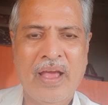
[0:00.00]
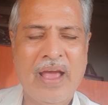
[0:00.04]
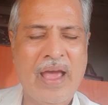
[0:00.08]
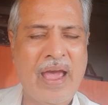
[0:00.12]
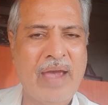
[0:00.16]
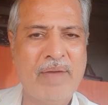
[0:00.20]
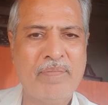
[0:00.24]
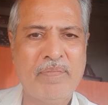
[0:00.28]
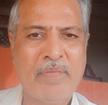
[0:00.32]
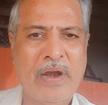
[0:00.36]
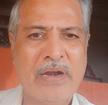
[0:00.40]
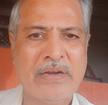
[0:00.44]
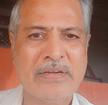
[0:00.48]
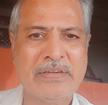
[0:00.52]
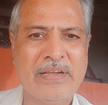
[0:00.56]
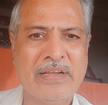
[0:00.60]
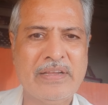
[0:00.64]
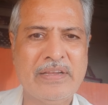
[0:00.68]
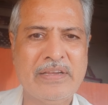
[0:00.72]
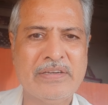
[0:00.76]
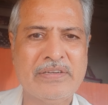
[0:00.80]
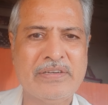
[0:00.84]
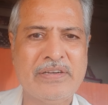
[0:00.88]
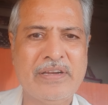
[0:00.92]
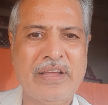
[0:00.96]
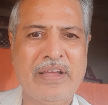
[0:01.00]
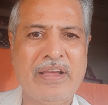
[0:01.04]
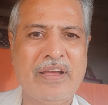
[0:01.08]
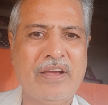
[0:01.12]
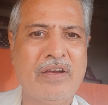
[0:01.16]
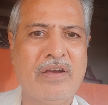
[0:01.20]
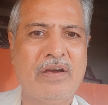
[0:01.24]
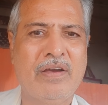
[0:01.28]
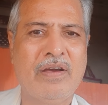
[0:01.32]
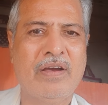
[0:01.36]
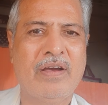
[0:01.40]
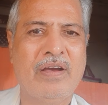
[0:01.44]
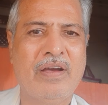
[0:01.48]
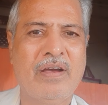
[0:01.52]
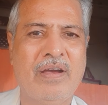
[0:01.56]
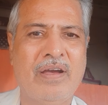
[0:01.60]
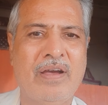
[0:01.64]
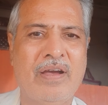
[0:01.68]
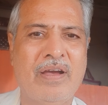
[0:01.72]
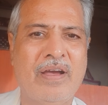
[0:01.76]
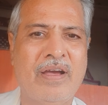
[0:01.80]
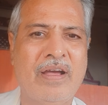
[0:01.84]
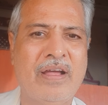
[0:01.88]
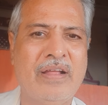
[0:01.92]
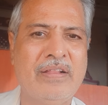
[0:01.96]
I am not suggesting
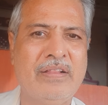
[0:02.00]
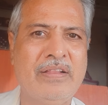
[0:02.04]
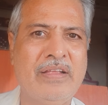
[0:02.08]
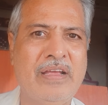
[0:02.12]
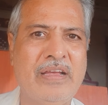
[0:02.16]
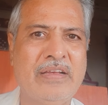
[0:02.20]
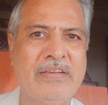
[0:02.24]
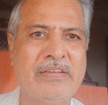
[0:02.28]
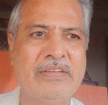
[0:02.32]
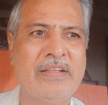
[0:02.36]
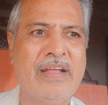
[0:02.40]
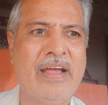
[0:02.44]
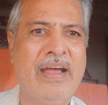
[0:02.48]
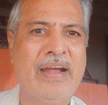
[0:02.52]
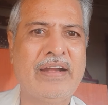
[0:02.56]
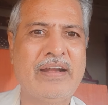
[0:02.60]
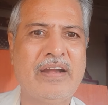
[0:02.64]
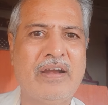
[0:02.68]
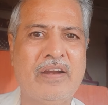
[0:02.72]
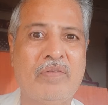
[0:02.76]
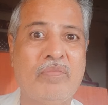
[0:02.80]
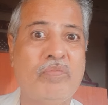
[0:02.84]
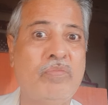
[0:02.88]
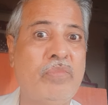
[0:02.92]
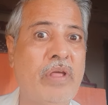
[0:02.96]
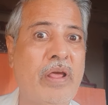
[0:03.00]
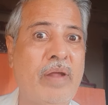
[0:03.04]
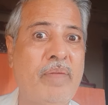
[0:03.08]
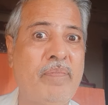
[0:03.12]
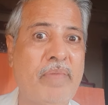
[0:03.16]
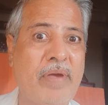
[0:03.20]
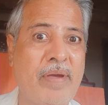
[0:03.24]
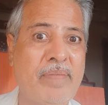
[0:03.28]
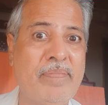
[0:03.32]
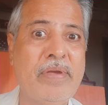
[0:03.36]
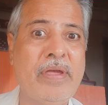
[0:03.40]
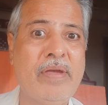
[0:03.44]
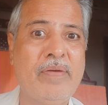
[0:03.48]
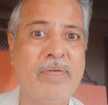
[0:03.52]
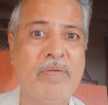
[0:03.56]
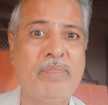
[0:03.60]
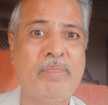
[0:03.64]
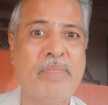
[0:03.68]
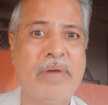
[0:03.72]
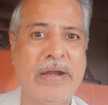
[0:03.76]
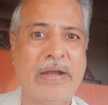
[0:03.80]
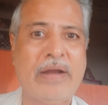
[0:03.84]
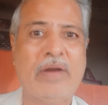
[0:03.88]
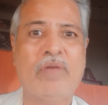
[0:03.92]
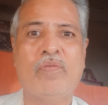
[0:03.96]
there may be even
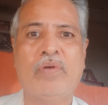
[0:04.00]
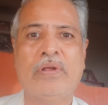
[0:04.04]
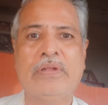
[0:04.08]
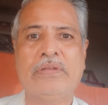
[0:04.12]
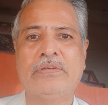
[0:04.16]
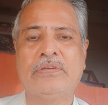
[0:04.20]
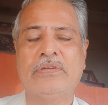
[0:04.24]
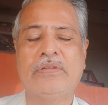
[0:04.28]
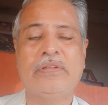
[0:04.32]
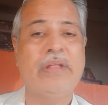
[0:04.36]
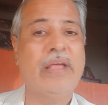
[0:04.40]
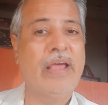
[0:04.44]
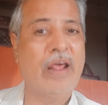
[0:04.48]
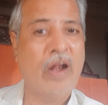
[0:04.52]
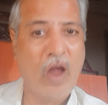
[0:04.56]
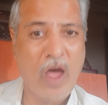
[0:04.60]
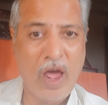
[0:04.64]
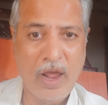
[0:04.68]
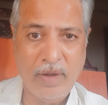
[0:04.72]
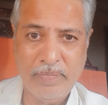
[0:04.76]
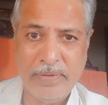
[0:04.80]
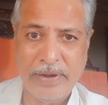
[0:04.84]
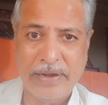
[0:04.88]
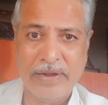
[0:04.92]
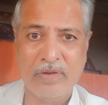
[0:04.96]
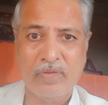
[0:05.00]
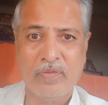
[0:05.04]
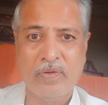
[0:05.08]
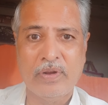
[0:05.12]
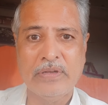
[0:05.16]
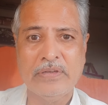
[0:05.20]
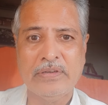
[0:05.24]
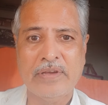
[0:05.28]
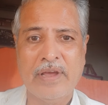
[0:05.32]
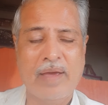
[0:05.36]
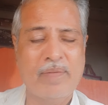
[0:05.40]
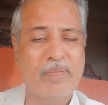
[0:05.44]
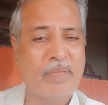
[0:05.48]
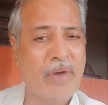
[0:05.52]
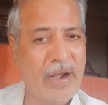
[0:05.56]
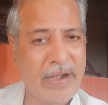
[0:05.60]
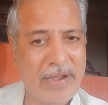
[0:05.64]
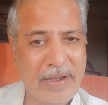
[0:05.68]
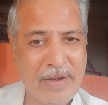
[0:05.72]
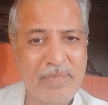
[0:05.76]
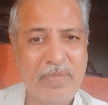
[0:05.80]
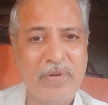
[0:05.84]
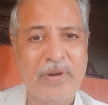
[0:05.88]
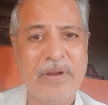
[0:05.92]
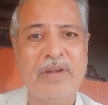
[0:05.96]
better ones. There are better ones. I am
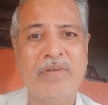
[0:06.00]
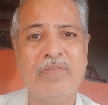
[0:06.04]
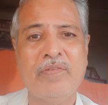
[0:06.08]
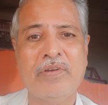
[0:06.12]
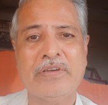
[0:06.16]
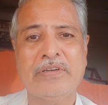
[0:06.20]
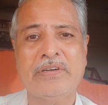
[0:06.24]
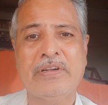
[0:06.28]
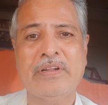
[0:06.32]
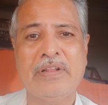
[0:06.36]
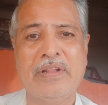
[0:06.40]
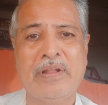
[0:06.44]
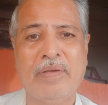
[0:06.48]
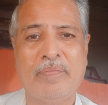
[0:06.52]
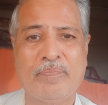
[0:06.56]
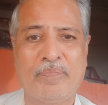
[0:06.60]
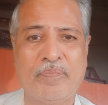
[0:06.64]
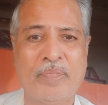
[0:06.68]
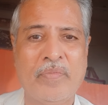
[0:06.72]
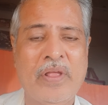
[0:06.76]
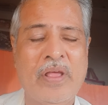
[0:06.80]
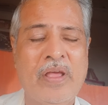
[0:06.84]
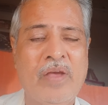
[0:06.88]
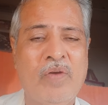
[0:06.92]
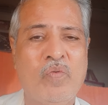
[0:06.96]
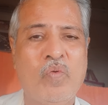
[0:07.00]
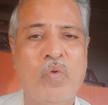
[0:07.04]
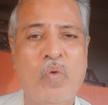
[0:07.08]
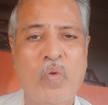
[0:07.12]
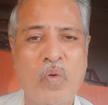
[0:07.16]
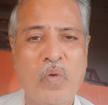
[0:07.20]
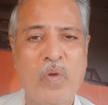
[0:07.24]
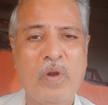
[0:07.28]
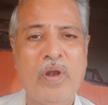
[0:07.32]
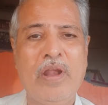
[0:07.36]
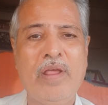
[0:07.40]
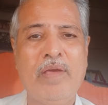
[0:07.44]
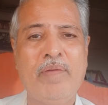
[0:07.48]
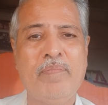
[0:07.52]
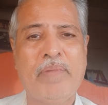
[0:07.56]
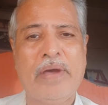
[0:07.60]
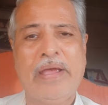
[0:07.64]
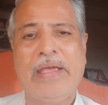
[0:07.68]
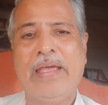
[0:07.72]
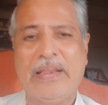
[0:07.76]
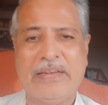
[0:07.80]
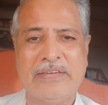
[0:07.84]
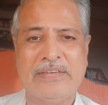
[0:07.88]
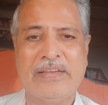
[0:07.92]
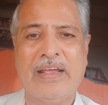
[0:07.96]
not able to invest in them. Only
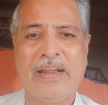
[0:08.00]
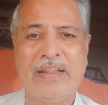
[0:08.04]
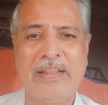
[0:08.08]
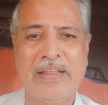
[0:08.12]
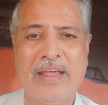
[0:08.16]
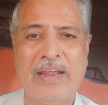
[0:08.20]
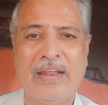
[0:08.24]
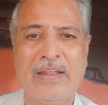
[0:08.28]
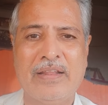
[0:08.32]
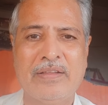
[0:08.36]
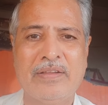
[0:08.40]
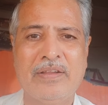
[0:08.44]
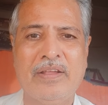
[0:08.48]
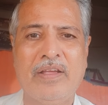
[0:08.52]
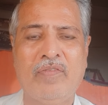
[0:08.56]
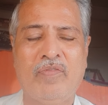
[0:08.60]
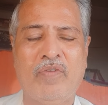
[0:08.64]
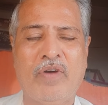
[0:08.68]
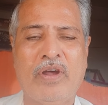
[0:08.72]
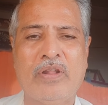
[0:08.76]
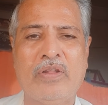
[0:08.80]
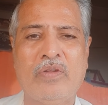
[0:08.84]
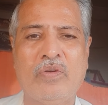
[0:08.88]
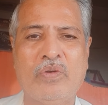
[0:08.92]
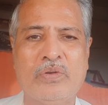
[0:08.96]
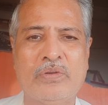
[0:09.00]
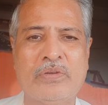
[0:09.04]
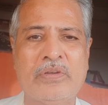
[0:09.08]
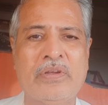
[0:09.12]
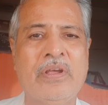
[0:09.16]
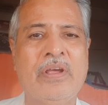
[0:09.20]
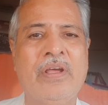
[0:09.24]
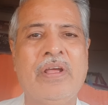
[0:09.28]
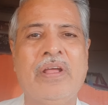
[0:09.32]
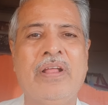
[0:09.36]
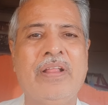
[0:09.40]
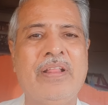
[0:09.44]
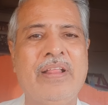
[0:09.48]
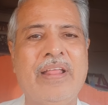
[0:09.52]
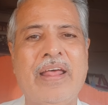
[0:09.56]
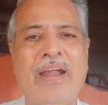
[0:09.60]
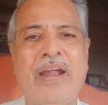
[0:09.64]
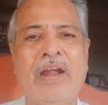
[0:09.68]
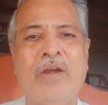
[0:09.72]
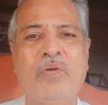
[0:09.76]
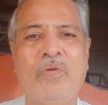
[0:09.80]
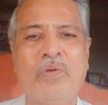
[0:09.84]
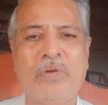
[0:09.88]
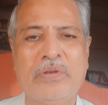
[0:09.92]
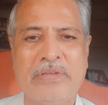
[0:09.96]
buyers are there. If for those, there
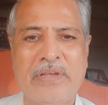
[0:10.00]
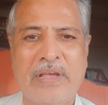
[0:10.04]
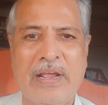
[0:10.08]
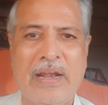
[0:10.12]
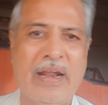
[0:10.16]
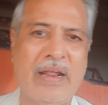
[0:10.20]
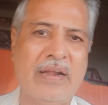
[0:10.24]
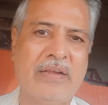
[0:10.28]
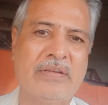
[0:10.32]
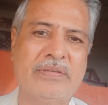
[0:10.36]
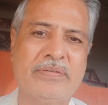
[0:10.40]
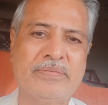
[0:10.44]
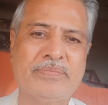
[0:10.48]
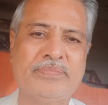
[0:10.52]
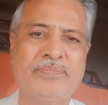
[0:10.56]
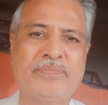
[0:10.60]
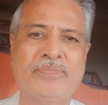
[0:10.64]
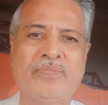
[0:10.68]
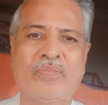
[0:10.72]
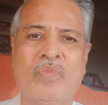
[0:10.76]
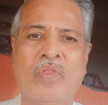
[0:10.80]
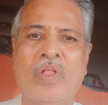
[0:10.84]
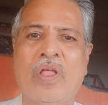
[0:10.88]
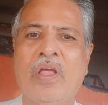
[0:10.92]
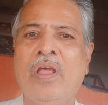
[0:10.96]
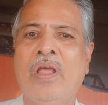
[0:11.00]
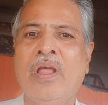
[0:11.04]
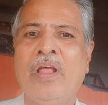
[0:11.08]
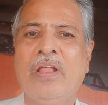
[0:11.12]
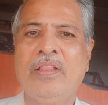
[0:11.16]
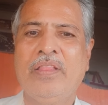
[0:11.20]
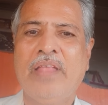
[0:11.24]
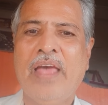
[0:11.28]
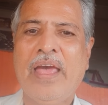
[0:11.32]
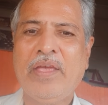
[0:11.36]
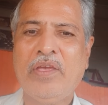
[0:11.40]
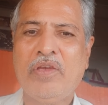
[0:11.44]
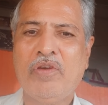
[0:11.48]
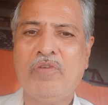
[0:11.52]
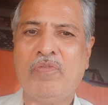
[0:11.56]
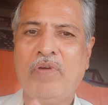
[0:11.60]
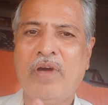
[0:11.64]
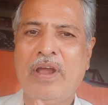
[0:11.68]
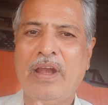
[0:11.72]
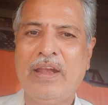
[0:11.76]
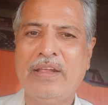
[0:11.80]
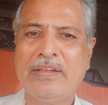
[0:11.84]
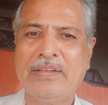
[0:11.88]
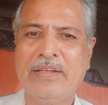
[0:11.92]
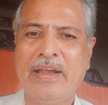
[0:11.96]
are no sellers. Thank you
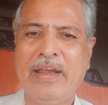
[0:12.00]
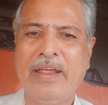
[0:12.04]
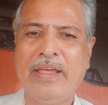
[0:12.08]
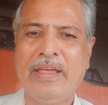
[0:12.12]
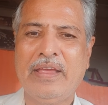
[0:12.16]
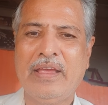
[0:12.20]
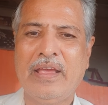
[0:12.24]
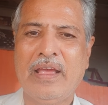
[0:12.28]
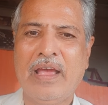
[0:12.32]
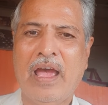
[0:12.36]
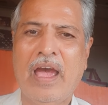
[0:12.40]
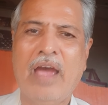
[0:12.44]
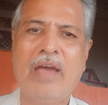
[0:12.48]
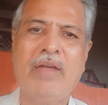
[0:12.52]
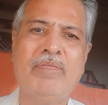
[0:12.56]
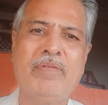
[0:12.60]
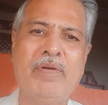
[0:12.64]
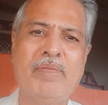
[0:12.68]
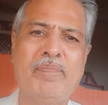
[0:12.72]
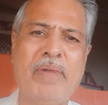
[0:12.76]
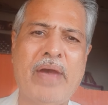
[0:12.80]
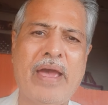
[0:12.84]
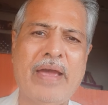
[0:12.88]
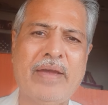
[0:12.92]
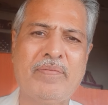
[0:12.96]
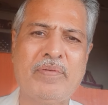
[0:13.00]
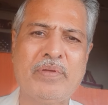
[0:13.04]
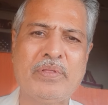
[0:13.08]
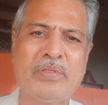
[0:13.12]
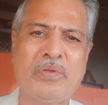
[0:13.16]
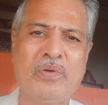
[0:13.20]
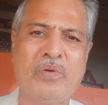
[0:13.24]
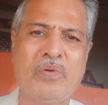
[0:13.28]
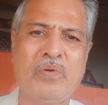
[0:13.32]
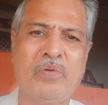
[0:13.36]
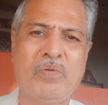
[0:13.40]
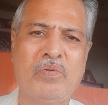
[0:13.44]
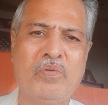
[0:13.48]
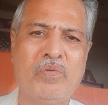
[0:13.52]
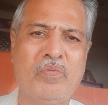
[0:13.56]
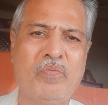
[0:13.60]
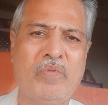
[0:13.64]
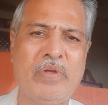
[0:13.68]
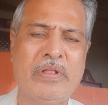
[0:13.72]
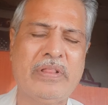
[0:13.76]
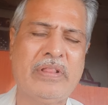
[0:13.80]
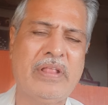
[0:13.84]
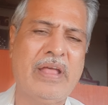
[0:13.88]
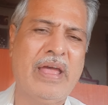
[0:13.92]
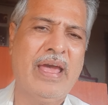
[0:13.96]
for listening. I will be back with you
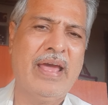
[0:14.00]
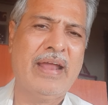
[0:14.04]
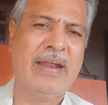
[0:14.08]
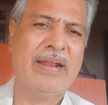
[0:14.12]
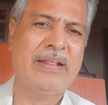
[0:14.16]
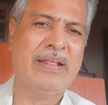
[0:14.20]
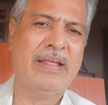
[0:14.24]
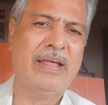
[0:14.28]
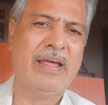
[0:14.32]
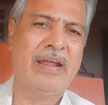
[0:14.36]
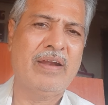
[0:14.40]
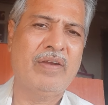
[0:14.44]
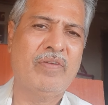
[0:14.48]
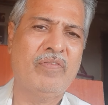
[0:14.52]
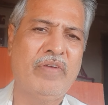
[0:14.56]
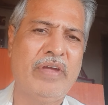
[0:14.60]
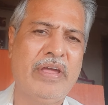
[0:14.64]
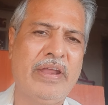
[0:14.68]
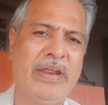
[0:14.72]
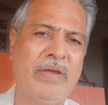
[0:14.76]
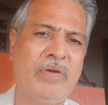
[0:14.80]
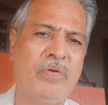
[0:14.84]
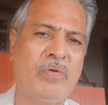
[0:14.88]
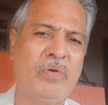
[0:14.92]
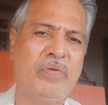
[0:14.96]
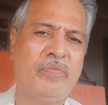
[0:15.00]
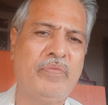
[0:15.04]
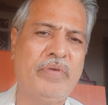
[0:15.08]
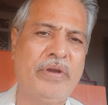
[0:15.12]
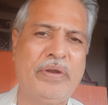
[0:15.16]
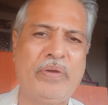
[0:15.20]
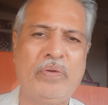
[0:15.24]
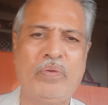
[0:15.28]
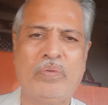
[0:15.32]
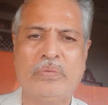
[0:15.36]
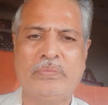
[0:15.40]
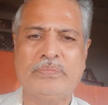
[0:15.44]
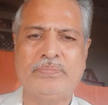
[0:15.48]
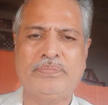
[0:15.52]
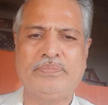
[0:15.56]
with another very good video.